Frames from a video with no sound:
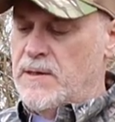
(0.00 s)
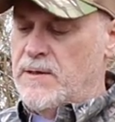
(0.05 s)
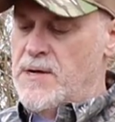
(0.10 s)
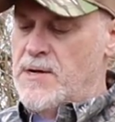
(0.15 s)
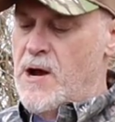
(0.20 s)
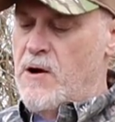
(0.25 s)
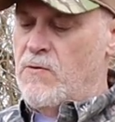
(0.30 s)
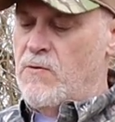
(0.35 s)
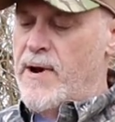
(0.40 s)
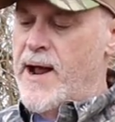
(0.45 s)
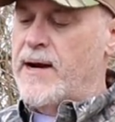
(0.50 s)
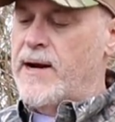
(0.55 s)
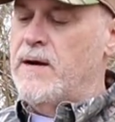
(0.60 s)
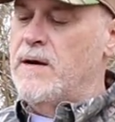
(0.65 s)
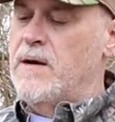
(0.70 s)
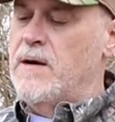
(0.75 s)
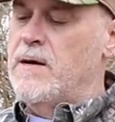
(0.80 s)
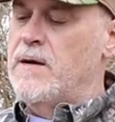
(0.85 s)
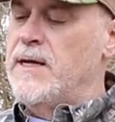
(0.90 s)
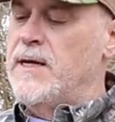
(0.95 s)
no
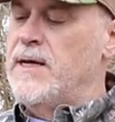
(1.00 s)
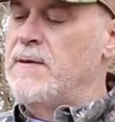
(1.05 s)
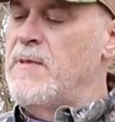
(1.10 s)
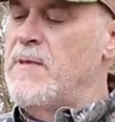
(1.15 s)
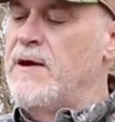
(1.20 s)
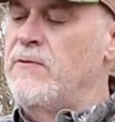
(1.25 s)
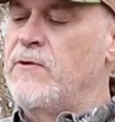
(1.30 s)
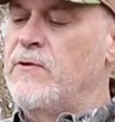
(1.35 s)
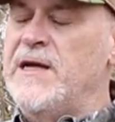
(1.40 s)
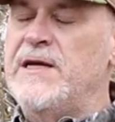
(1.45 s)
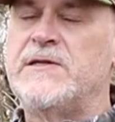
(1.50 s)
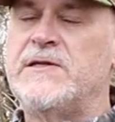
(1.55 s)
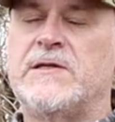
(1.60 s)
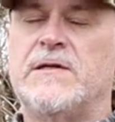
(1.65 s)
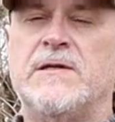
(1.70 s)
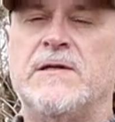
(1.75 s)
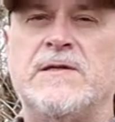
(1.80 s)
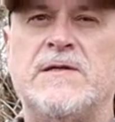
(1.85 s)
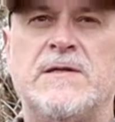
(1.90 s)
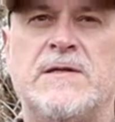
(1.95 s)
record in my
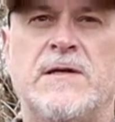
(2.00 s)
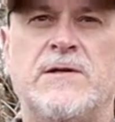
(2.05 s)
recents